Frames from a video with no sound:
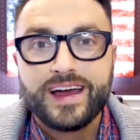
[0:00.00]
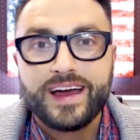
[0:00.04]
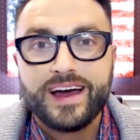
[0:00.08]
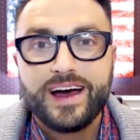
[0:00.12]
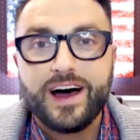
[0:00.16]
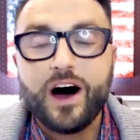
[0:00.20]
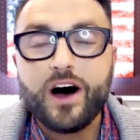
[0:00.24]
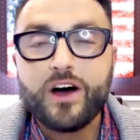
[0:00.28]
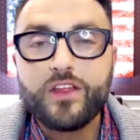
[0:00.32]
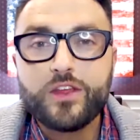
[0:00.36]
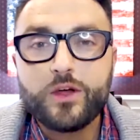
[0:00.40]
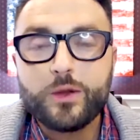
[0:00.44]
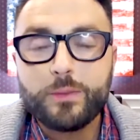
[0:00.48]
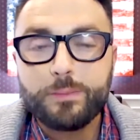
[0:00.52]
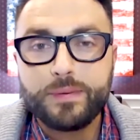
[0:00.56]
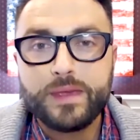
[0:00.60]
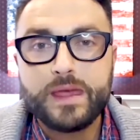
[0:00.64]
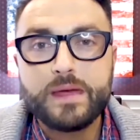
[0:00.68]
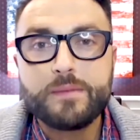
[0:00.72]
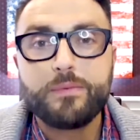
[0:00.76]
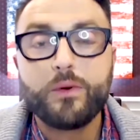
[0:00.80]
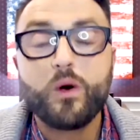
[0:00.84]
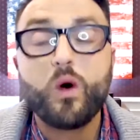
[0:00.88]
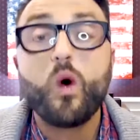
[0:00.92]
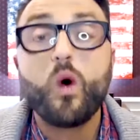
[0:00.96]
other
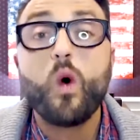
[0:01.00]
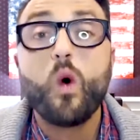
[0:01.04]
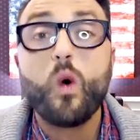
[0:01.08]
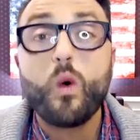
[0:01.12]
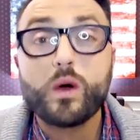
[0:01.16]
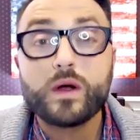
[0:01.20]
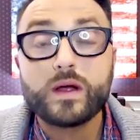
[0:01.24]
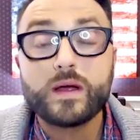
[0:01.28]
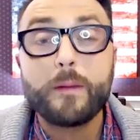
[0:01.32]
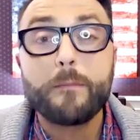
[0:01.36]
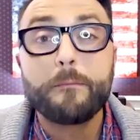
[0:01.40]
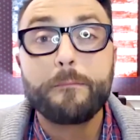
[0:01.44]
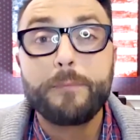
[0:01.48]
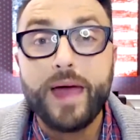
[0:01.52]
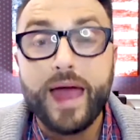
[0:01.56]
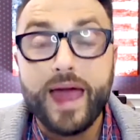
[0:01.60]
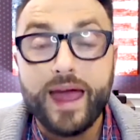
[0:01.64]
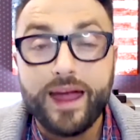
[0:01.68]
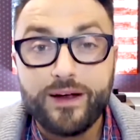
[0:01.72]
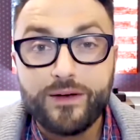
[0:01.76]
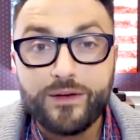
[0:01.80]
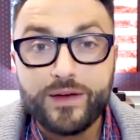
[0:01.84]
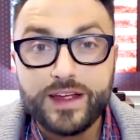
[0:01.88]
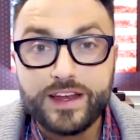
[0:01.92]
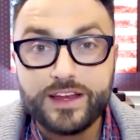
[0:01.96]
people or
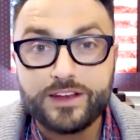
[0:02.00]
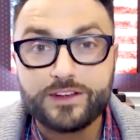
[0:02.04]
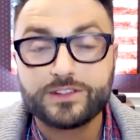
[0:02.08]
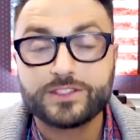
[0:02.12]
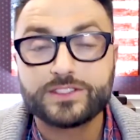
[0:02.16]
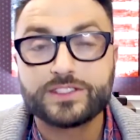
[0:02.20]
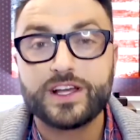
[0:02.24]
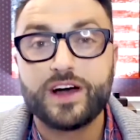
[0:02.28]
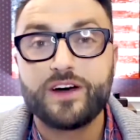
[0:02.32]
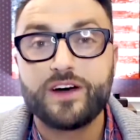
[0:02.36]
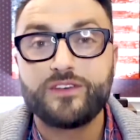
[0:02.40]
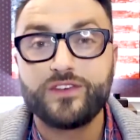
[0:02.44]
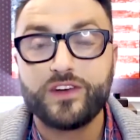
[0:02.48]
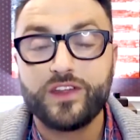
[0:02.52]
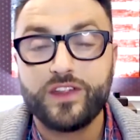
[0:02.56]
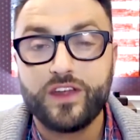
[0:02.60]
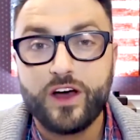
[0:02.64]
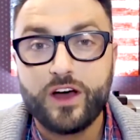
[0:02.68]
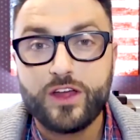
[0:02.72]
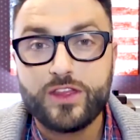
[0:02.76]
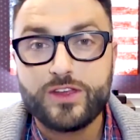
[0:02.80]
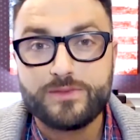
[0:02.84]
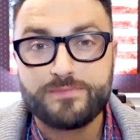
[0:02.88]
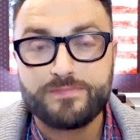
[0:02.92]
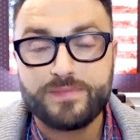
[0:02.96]
comparing yourself with
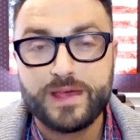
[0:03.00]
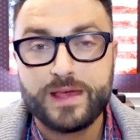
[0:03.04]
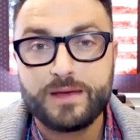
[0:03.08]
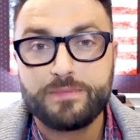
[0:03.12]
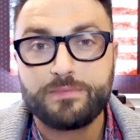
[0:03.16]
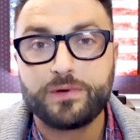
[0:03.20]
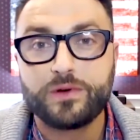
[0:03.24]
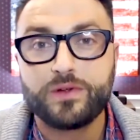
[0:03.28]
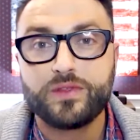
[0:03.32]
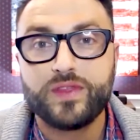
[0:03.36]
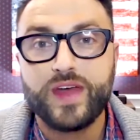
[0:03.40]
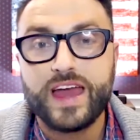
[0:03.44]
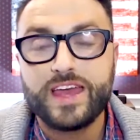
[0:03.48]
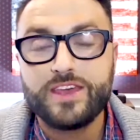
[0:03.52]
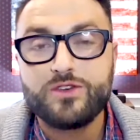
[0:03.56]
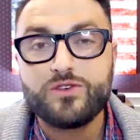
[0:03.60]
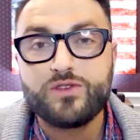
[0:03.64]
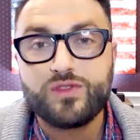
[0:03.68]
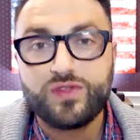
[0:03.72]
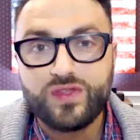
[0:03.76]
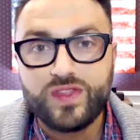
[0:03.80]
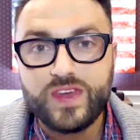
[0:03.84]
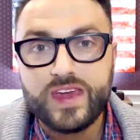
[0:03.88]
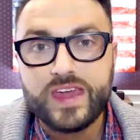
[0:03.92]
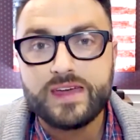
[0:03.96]
other people that you
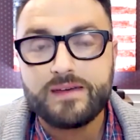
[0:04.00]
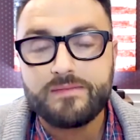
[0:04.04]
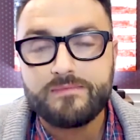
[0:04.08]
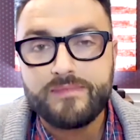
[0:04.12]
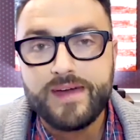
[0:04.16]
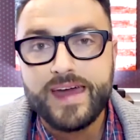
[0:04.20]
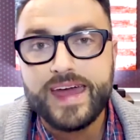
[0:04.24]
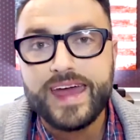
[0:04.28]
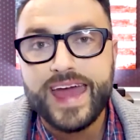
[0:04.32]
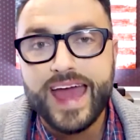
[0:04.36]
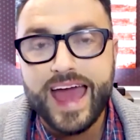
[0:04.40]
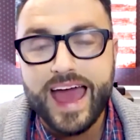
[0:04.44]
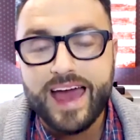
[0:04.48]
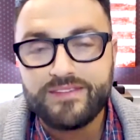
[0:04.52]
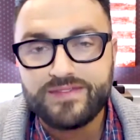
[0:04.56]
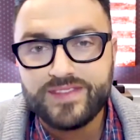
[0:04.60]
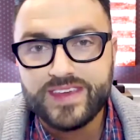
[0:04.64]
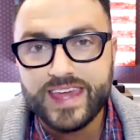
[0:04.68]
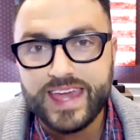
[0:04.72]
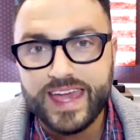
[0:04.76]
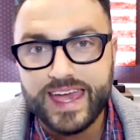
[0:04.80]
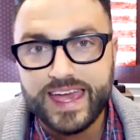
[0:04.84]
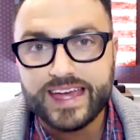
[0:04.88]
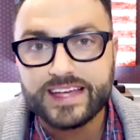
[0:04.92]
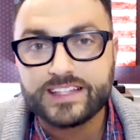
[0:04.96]
think may have
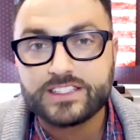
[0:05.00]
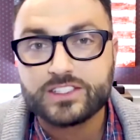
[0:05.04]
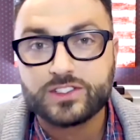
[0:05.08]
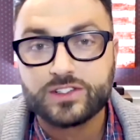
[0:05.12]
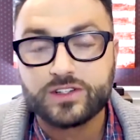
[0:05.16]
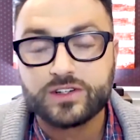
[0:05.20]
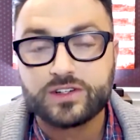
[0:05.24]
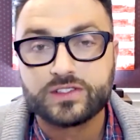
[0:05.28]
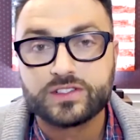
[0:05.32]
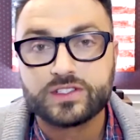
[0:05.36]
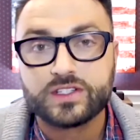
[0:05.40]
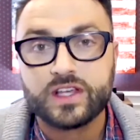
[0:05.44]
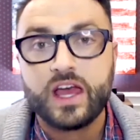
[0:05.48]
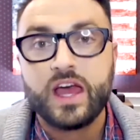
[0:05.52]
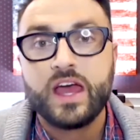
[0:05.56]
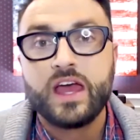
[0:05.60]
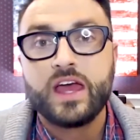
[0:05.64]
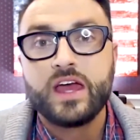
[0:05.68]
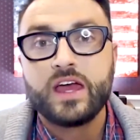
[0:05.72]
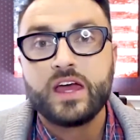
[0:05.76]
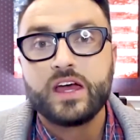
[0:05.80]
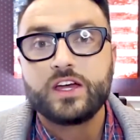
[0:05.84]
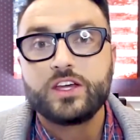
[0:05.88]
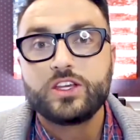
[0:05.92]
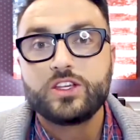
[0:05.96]
the answers.
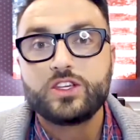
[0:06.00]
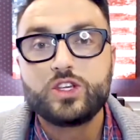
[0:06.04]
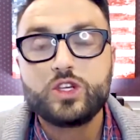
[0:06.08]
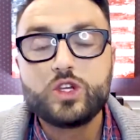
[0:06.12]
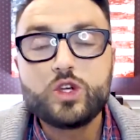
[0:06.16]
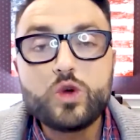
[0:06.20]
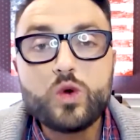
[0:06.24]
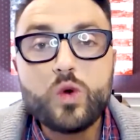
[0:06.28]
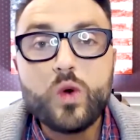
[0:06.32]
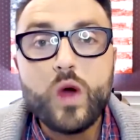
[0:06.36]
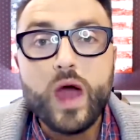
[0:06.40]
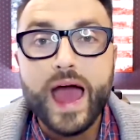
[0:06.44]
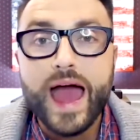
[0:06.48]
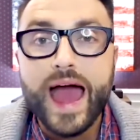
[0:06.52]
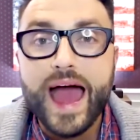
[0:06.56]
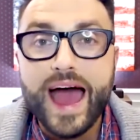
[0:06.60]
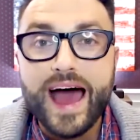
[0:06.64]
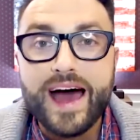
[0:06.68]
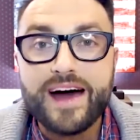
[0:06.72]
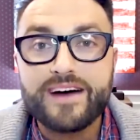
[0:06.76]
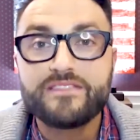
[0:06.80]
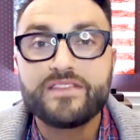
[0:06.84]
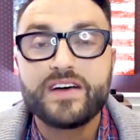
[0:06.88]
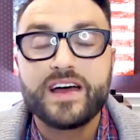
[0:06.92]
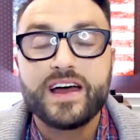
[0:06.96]
You
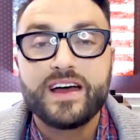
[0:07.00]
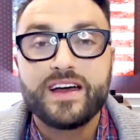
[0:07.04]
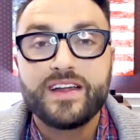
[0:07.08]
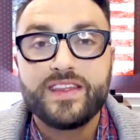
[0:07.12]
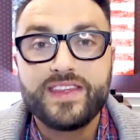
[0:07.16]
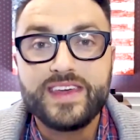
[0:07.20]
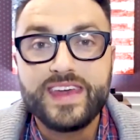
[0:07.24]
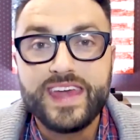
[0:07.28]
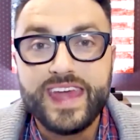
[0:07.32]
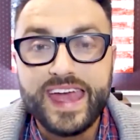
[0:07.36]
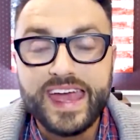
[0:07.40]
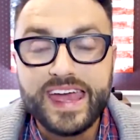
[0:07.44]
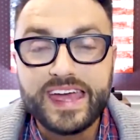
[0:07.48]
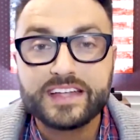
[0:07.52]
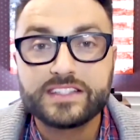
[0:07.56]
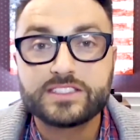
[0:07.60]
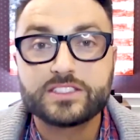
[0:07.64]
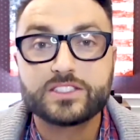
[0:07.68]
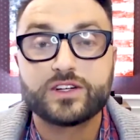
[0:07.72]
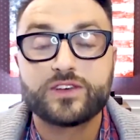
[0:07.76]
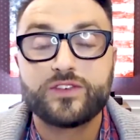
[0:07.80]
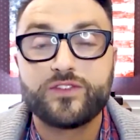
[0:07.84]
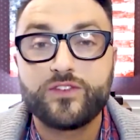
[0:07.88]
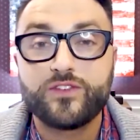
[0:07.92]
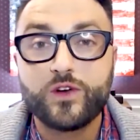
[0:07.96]
have the
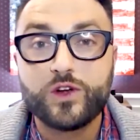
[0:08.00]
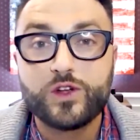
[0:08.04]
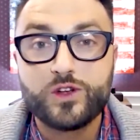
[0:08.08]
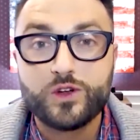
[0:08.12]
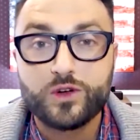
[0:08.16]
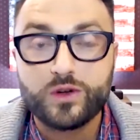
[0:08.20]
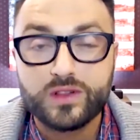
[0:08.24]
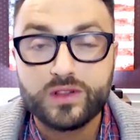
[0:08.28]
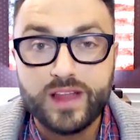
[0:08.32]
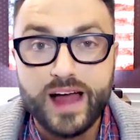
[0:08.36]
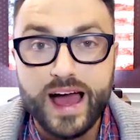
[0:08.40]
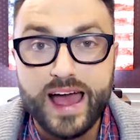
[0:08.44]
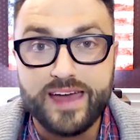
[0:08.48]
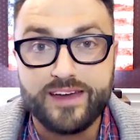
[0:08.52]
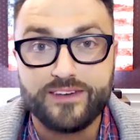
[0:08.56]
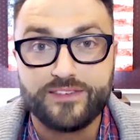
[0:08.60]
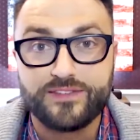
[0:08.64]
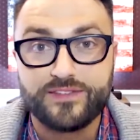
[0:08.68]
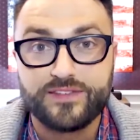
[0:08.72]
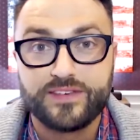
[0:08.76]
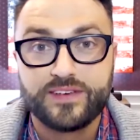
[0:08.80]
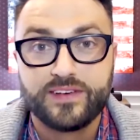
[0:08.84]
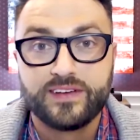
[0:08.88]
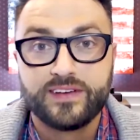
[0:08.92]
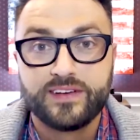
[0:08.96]
answer for your
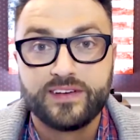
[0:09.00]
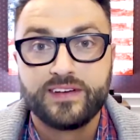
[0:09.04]
life.